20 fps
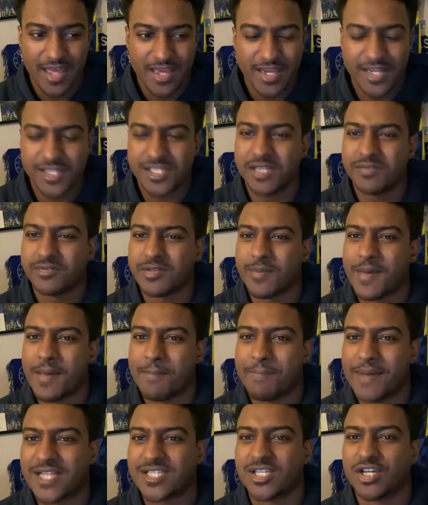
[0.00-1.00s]
He seems a bit
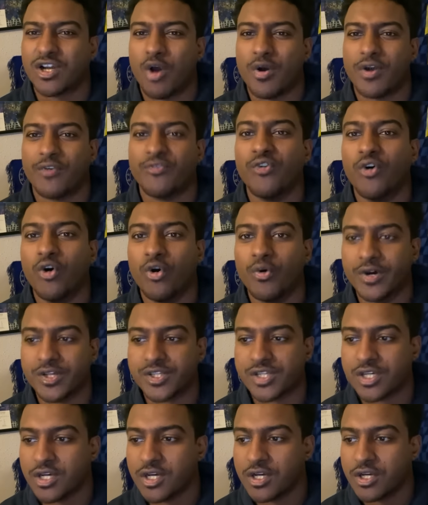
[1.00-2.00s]
better going forward,